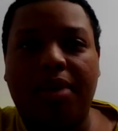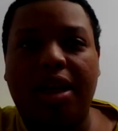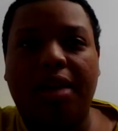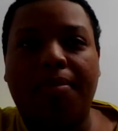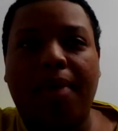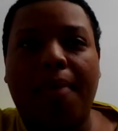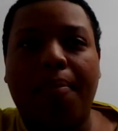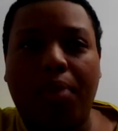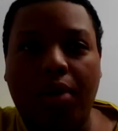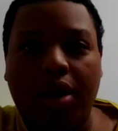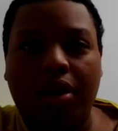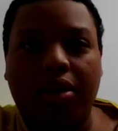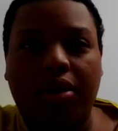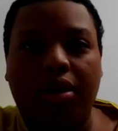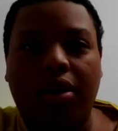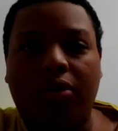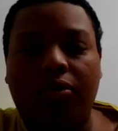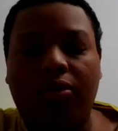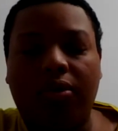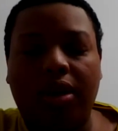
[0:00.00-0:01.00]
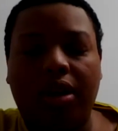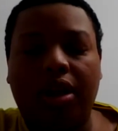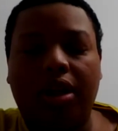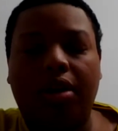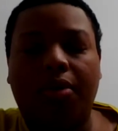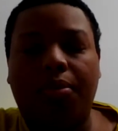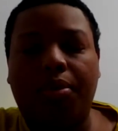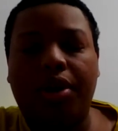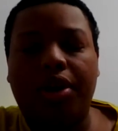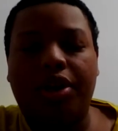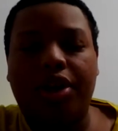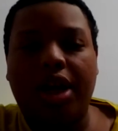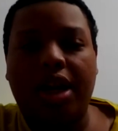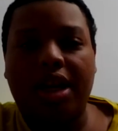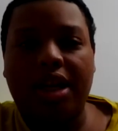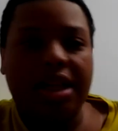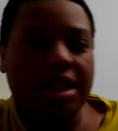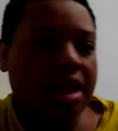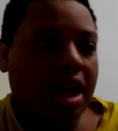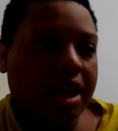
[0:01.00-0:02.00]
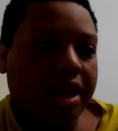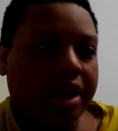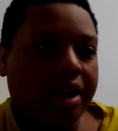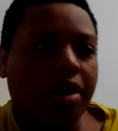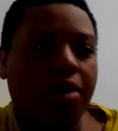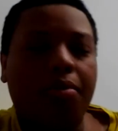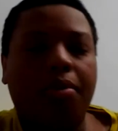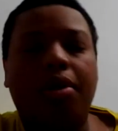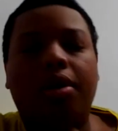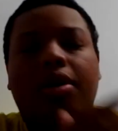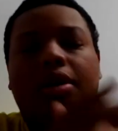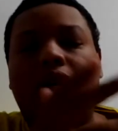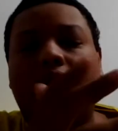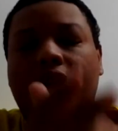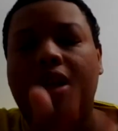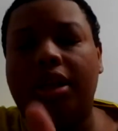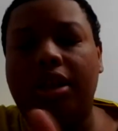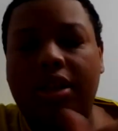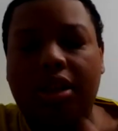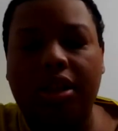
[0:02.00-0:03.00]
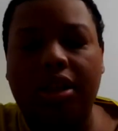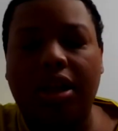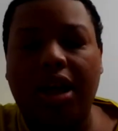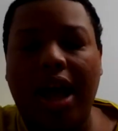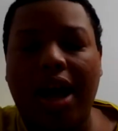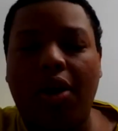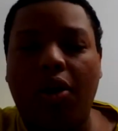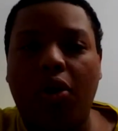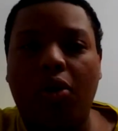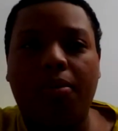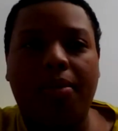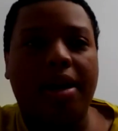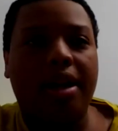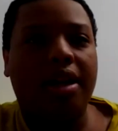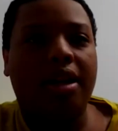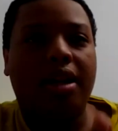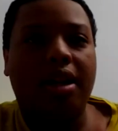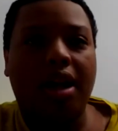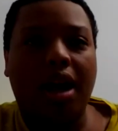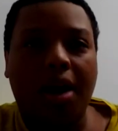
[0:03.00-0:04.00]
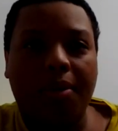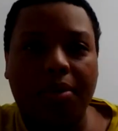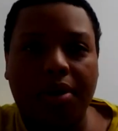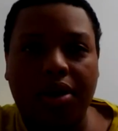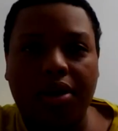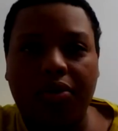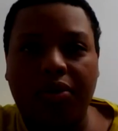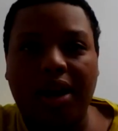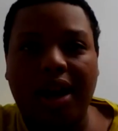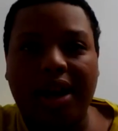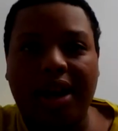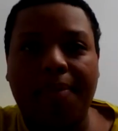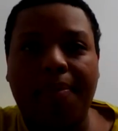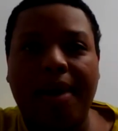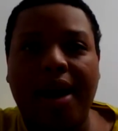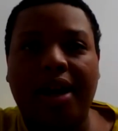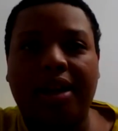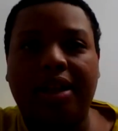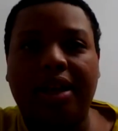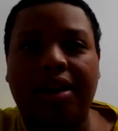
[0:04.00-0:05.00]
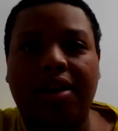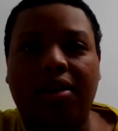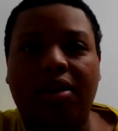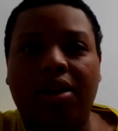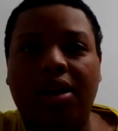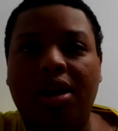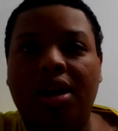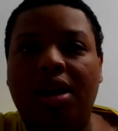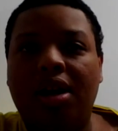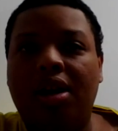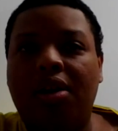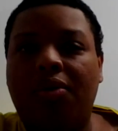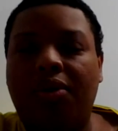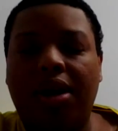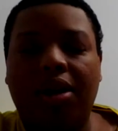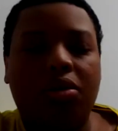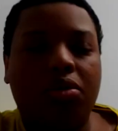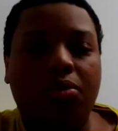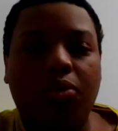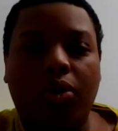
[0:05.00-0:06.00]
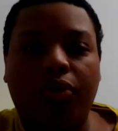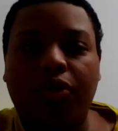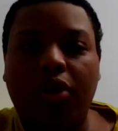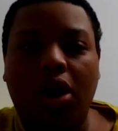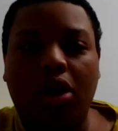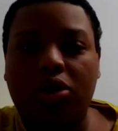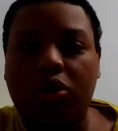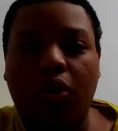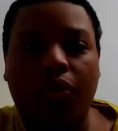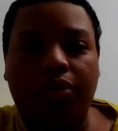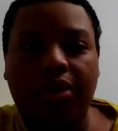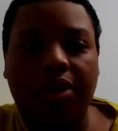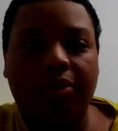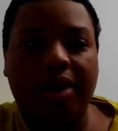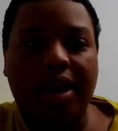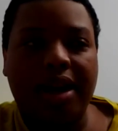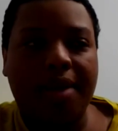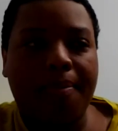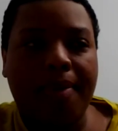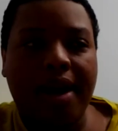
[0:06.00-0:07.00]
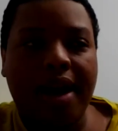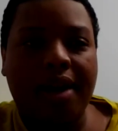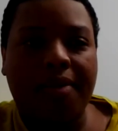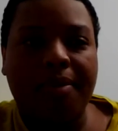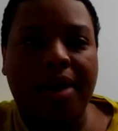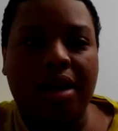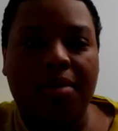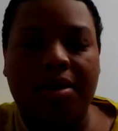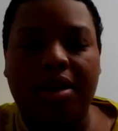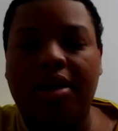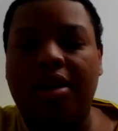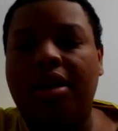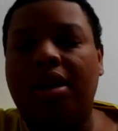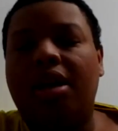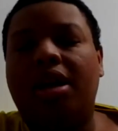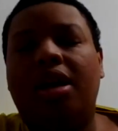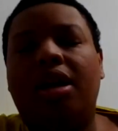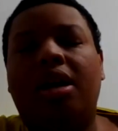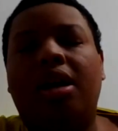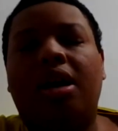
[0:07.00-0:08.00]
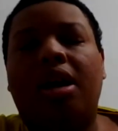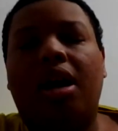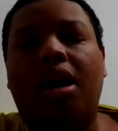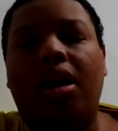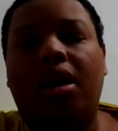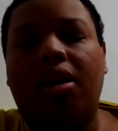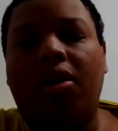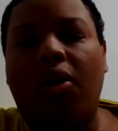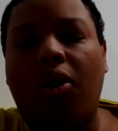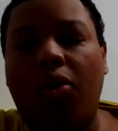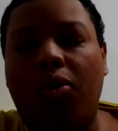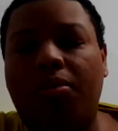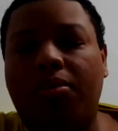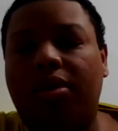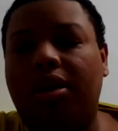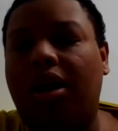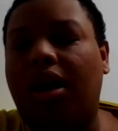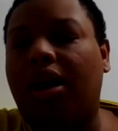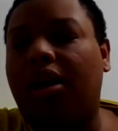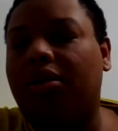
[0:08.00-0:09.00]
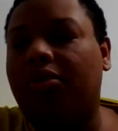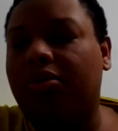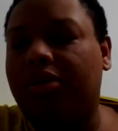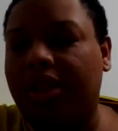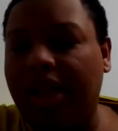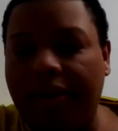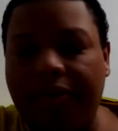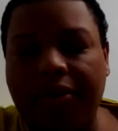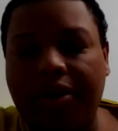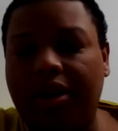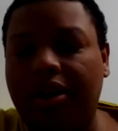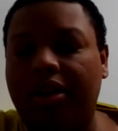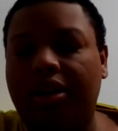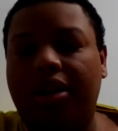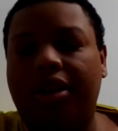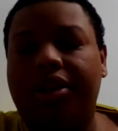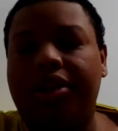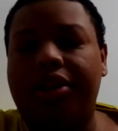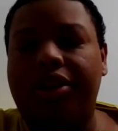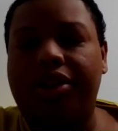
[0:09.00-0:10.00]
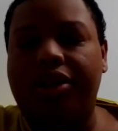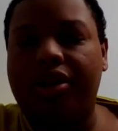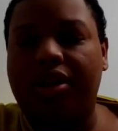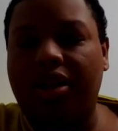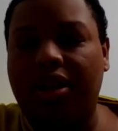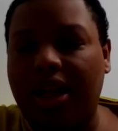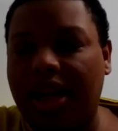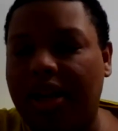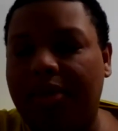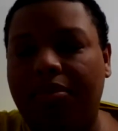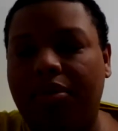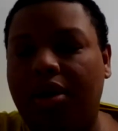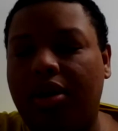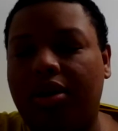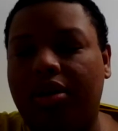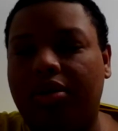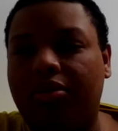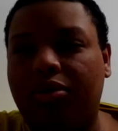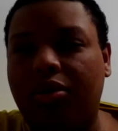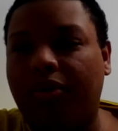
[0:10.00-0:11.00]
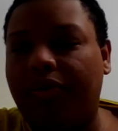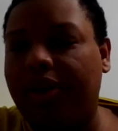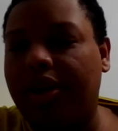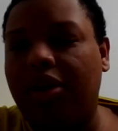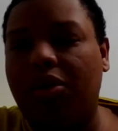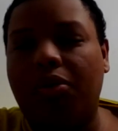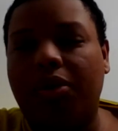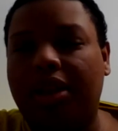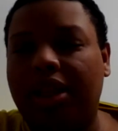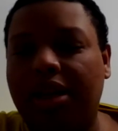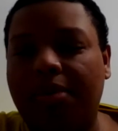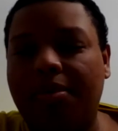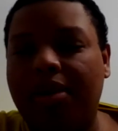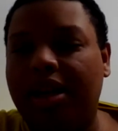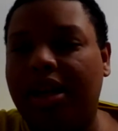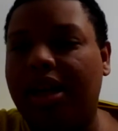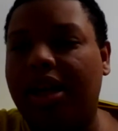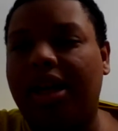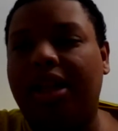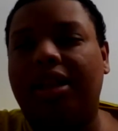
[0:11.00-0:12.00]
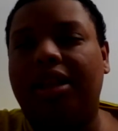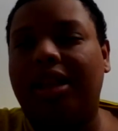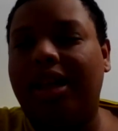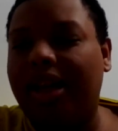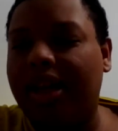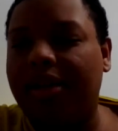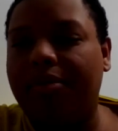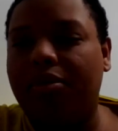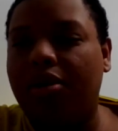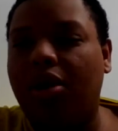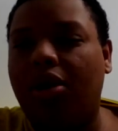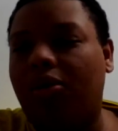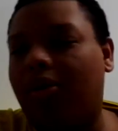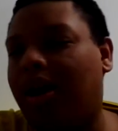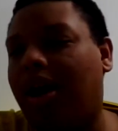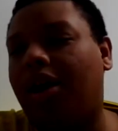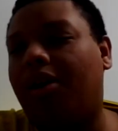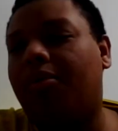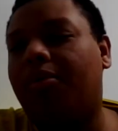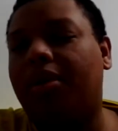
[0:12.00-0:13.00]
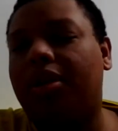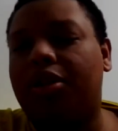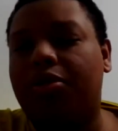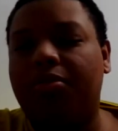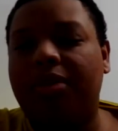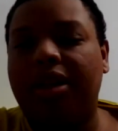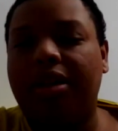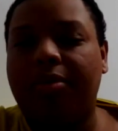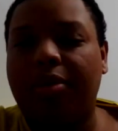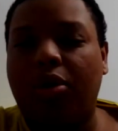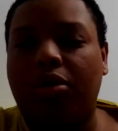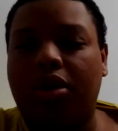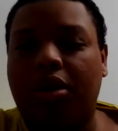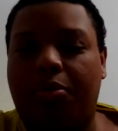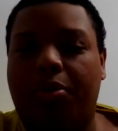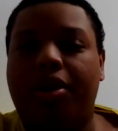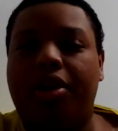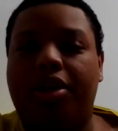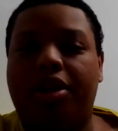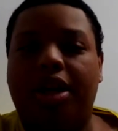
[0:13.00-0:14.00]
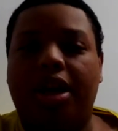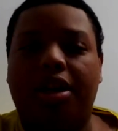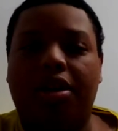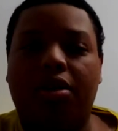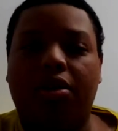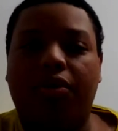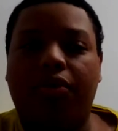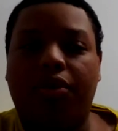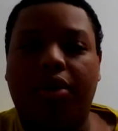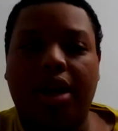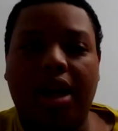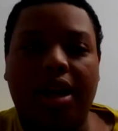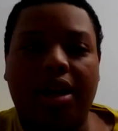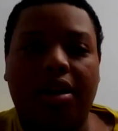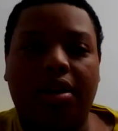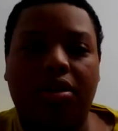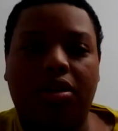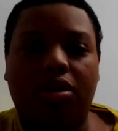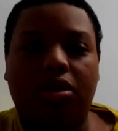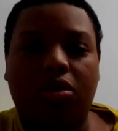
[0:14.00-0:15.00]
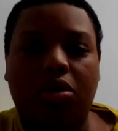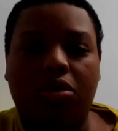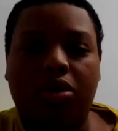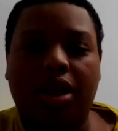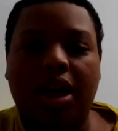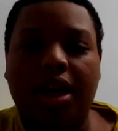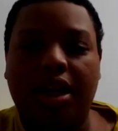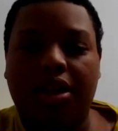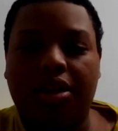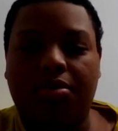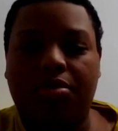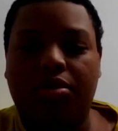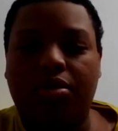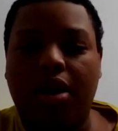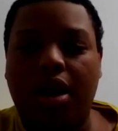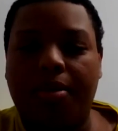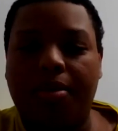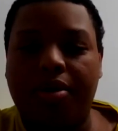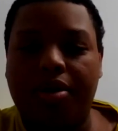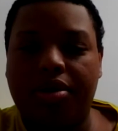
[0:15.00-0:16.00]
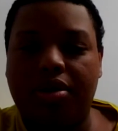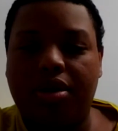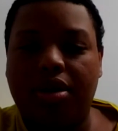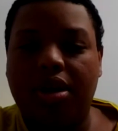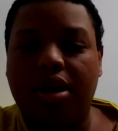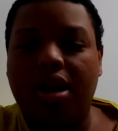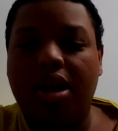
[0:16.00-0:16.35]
Me and my brother really appreciate it. He's not here, but he's at home, and when I get back there, when I do more vlogs, hopefully when I get back maybe home, I'll definitely let him do a video with him in it and let him know how much we both appreciate you for getting us to close to 80 subscribers.